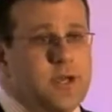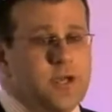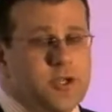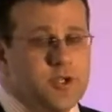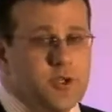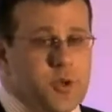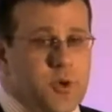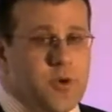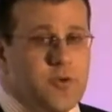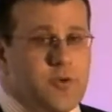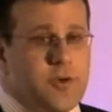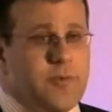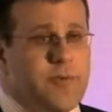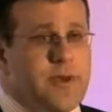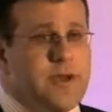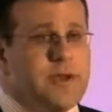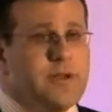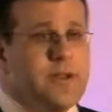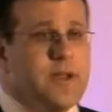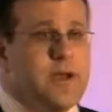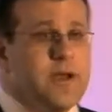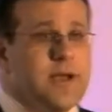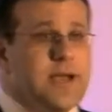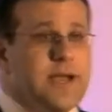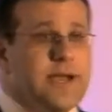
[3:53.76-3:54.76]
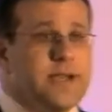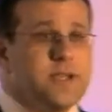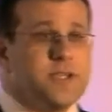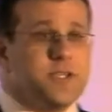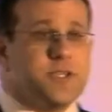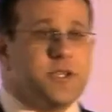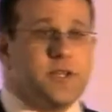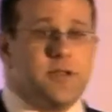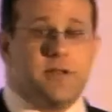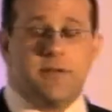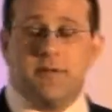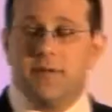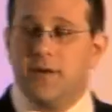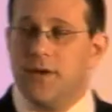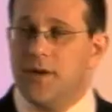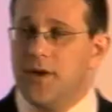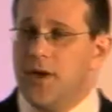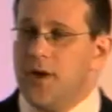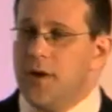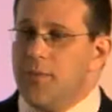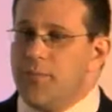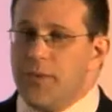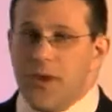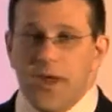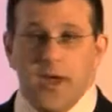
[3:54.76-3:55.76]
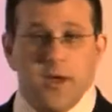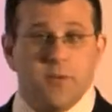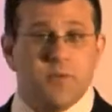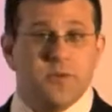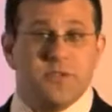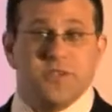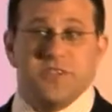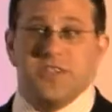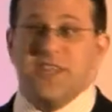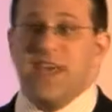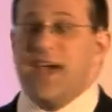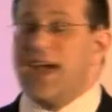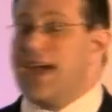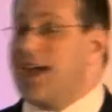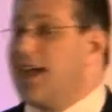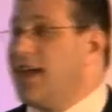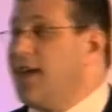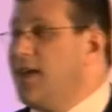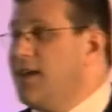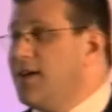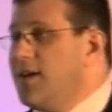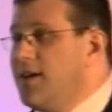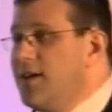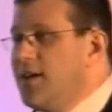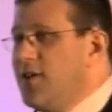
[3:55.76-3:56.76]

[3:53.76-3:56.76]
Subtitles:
to a remote location. But I would say,